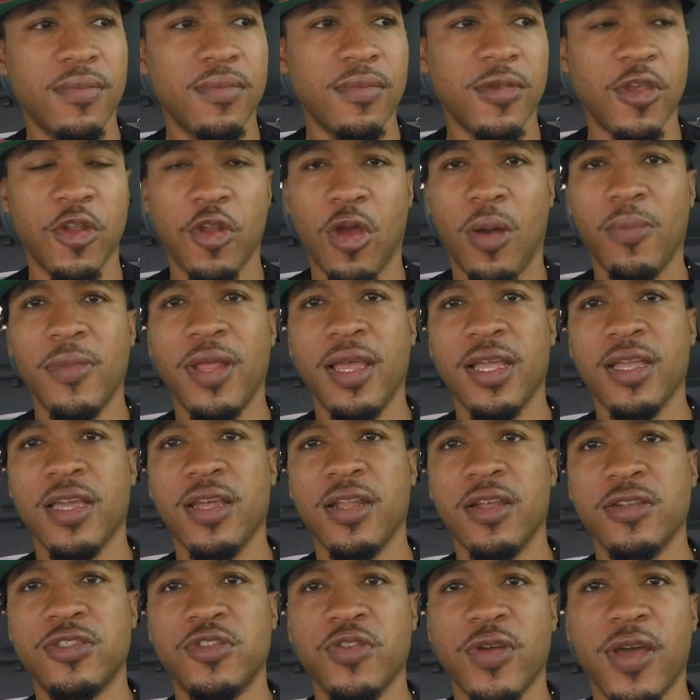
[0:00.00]
I'm not going
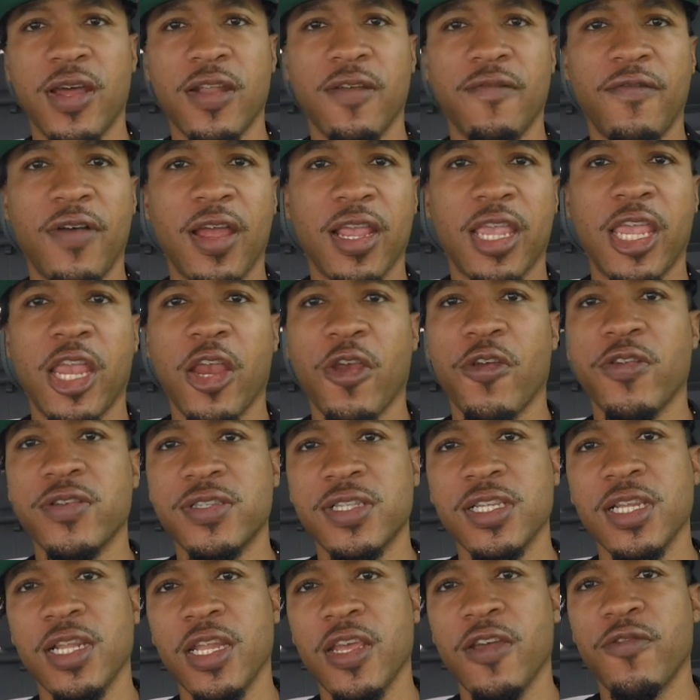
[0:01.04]
to try to
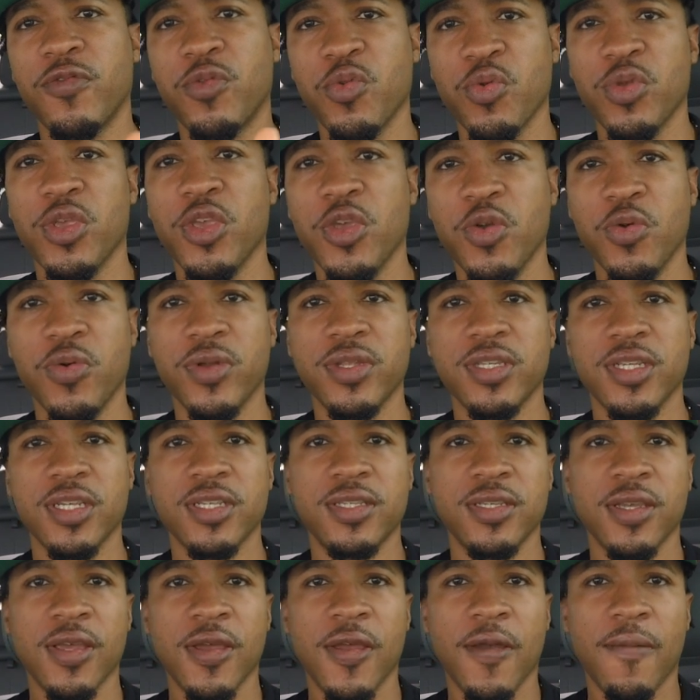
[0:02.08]
vicariously live through you and
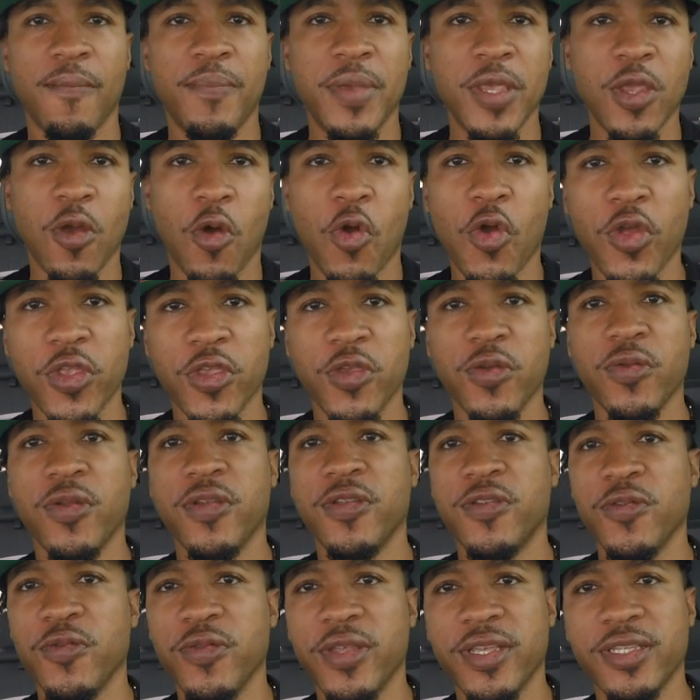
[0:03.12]
just be on you to
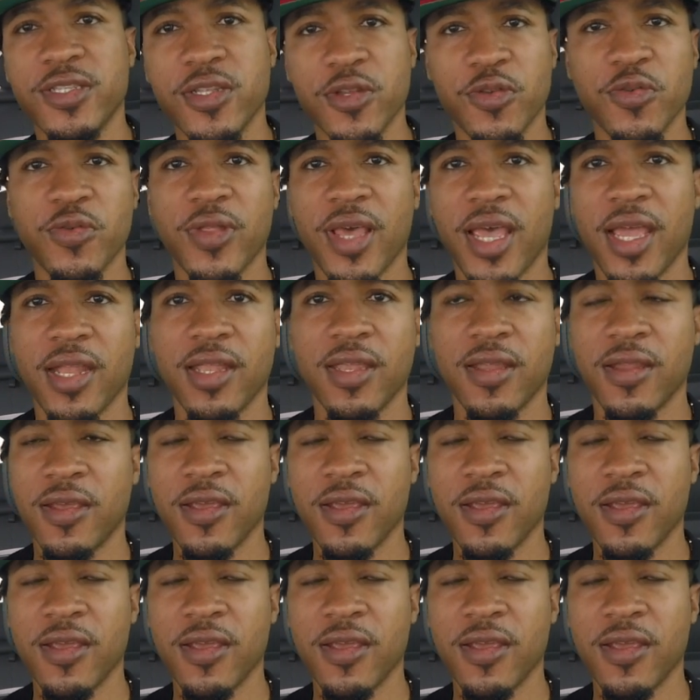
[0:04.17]
do this and do that.